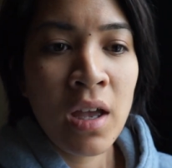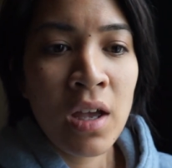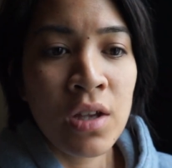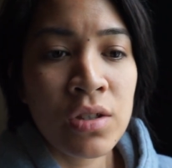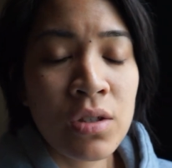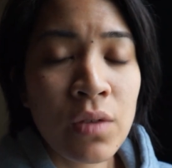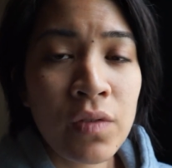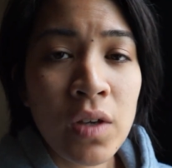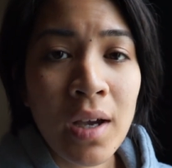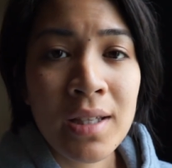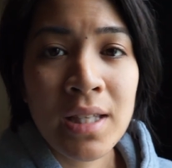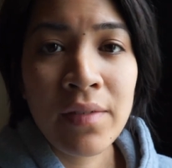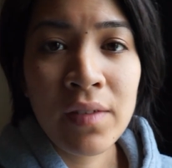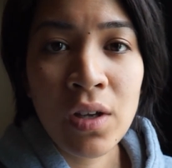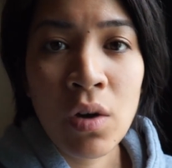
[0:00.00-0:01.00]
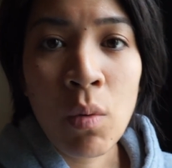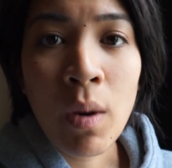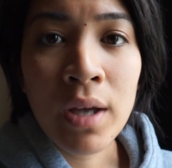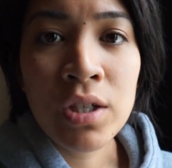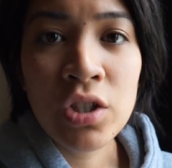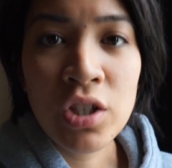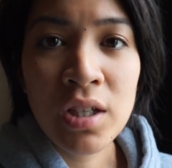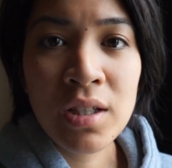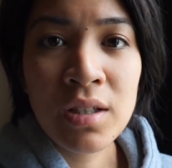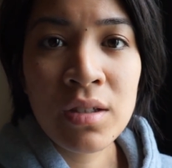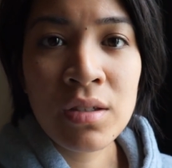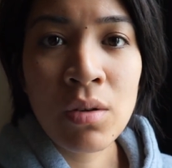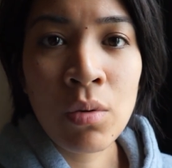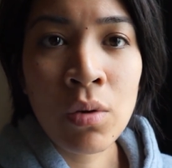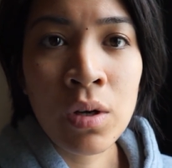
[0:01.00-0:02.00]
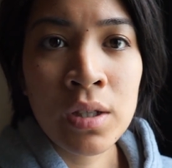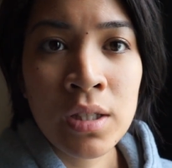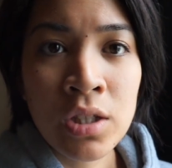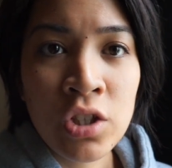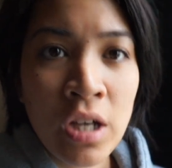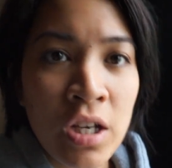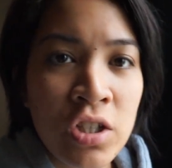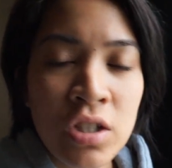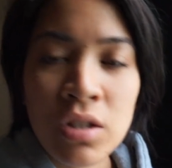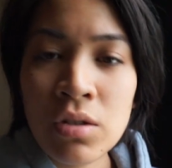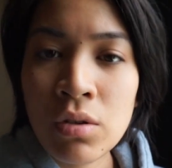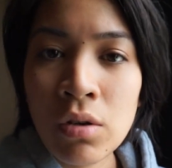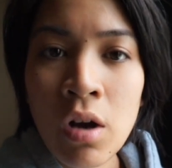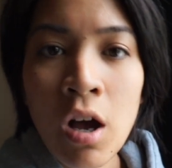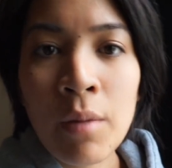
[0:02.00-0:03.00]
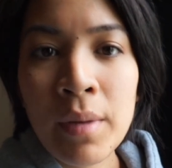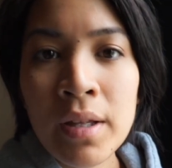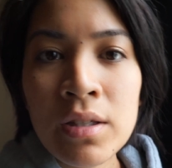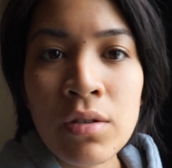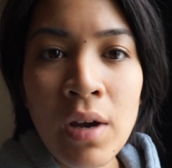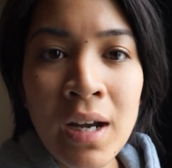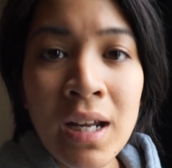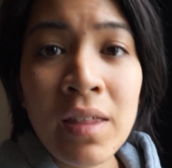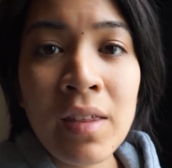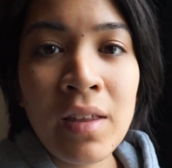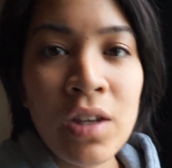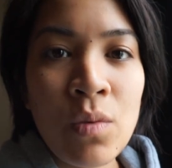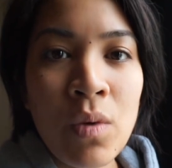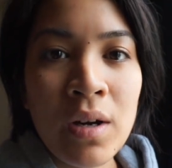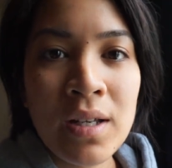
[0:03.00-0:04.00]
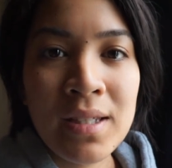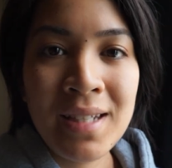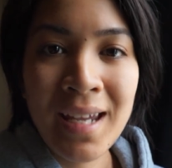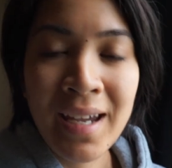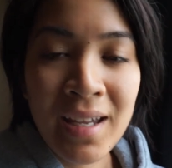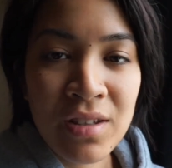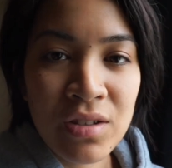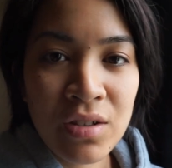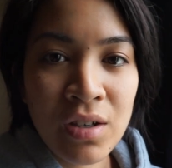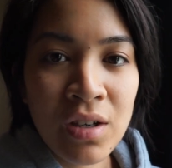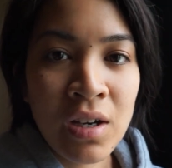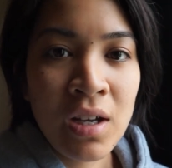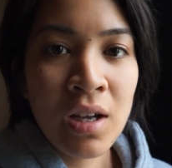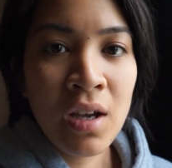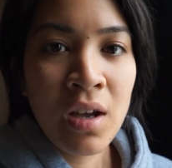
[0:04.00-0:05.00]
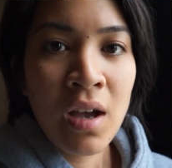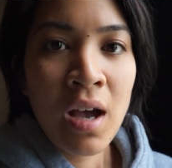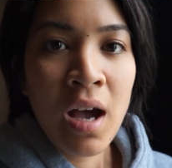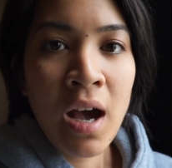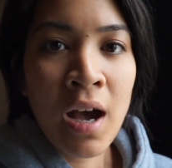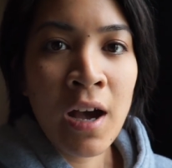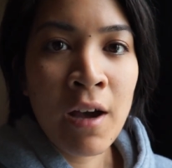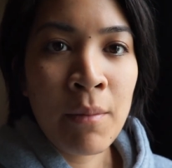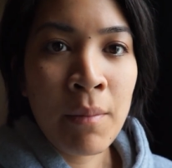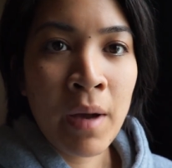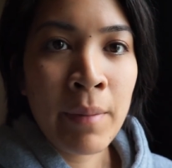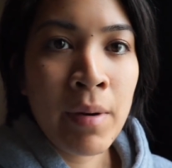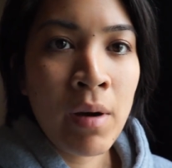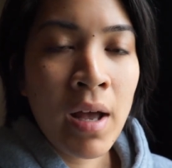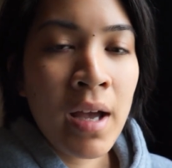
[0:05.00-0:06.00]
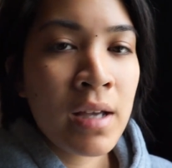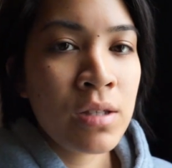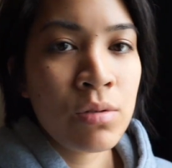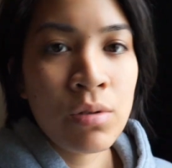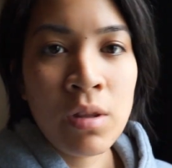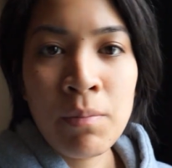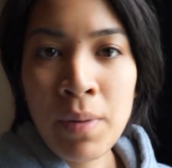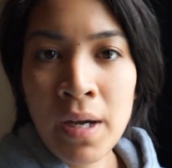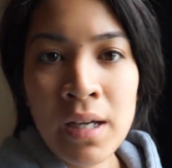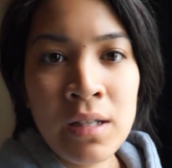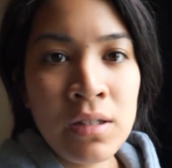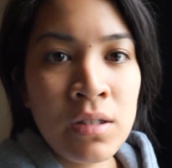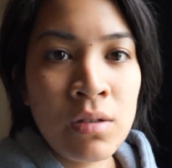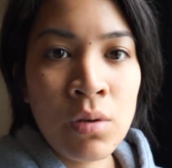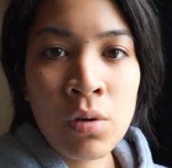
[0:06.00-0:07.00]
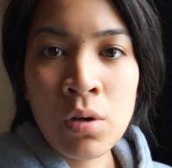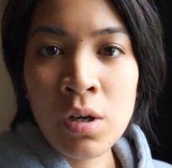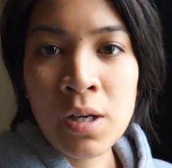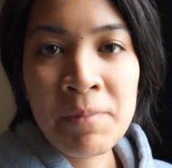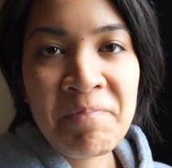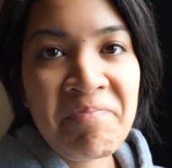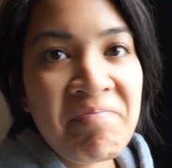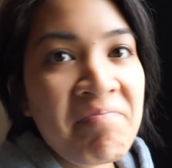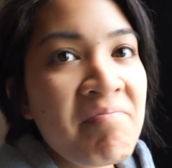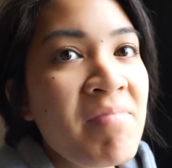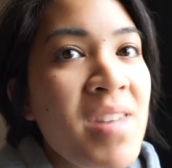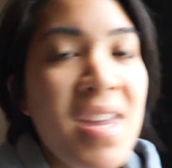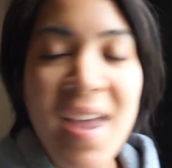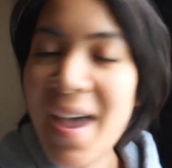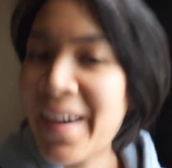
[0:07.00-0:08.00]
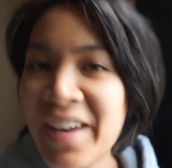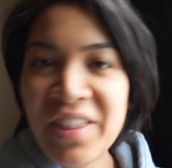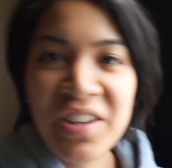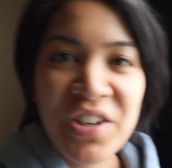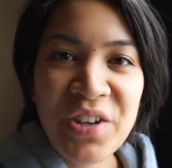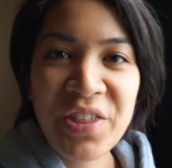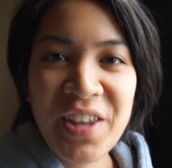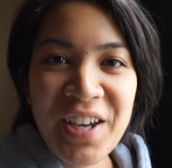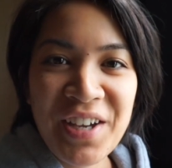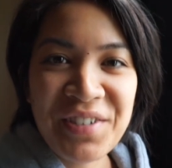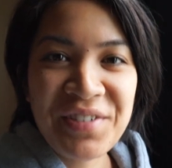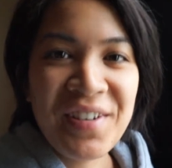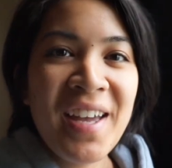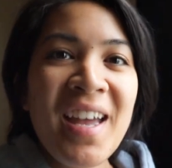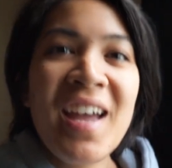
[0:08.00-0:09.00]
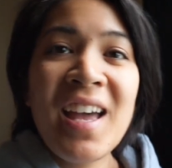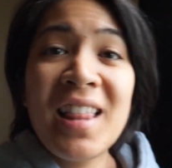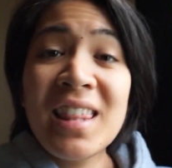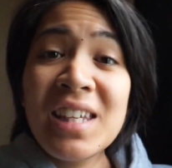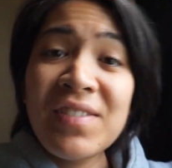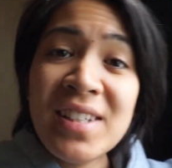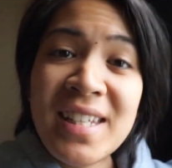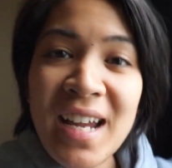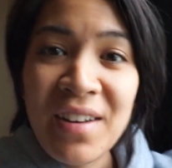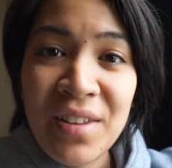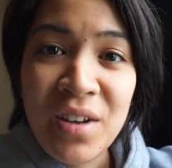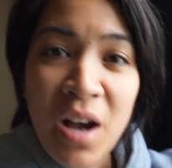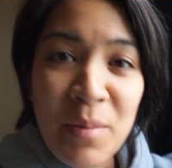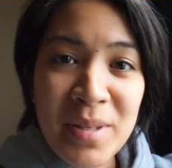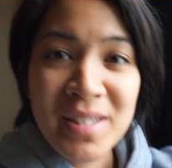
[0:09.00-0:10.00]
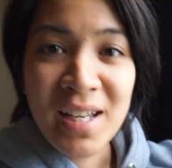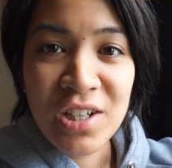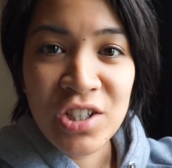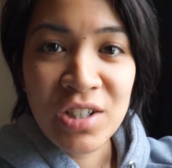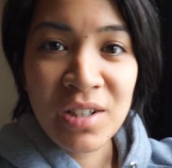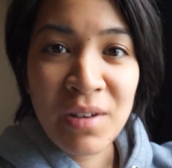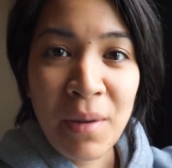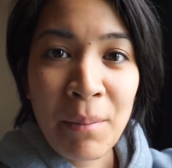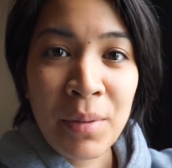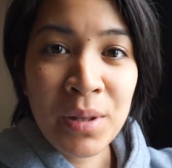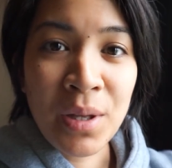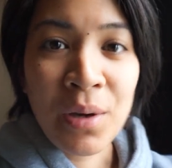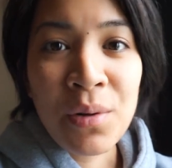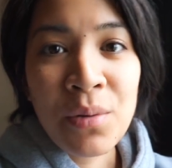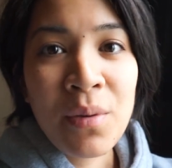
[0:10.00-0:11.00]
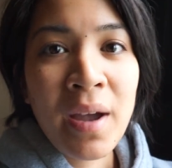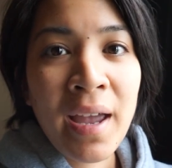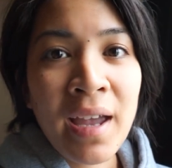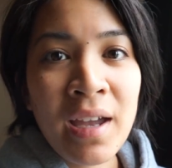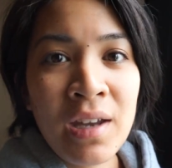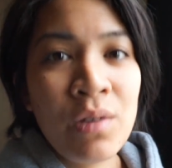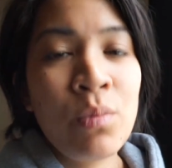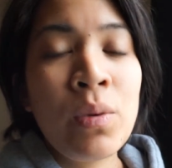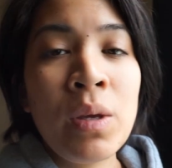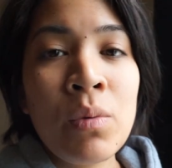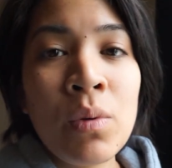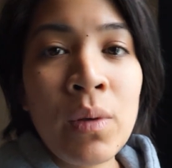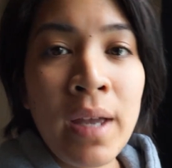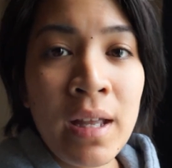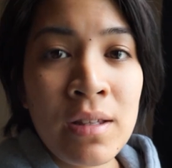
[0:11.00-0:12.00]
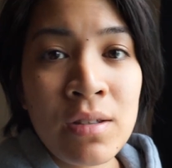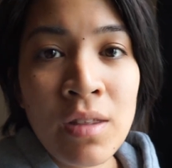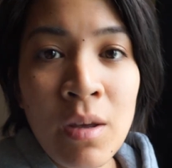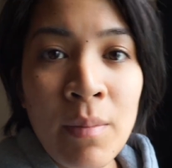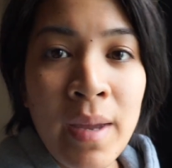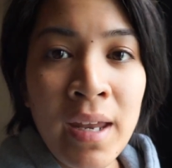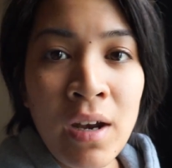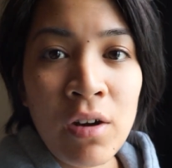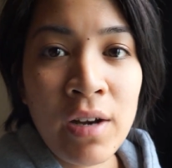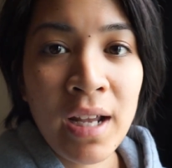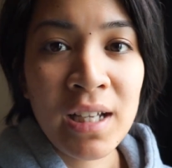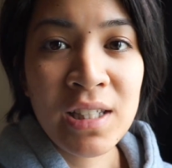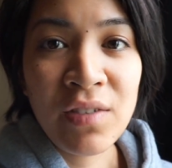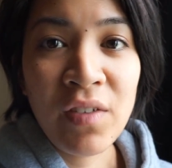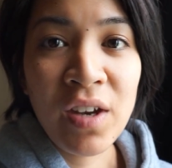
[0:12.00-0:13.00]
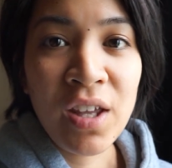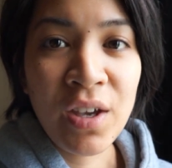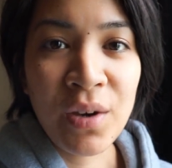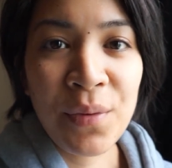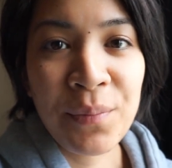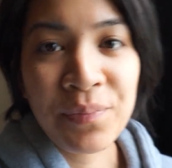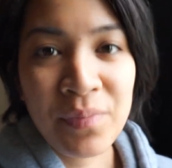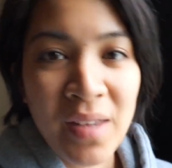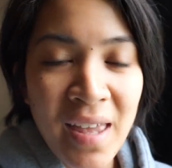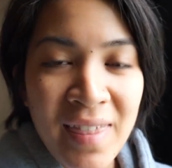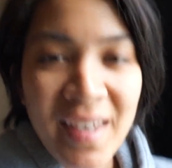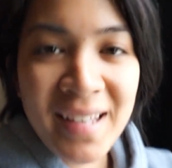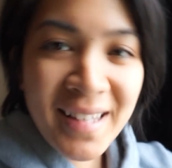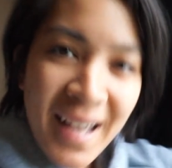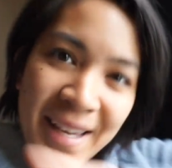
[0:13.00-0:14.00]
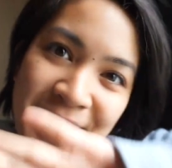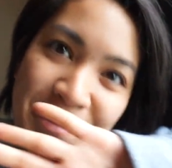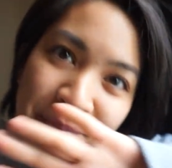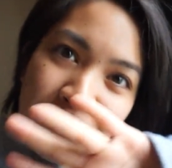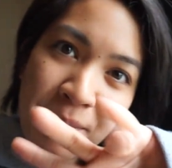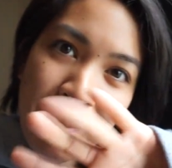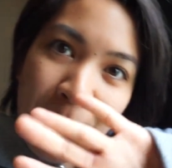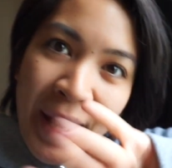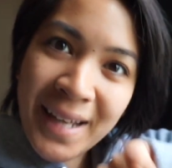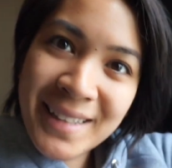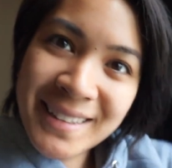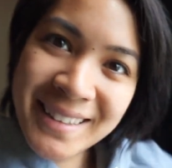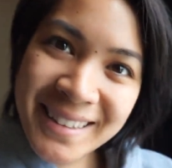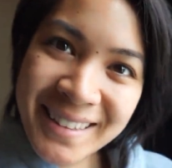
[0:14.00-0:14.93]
So if you guys have any questions or suggestions or comments or anything that you want us to answer about us or the bus or anything you can think of, leave it down in the comment section below and we will answer them in our next video. Thanks guys, bye.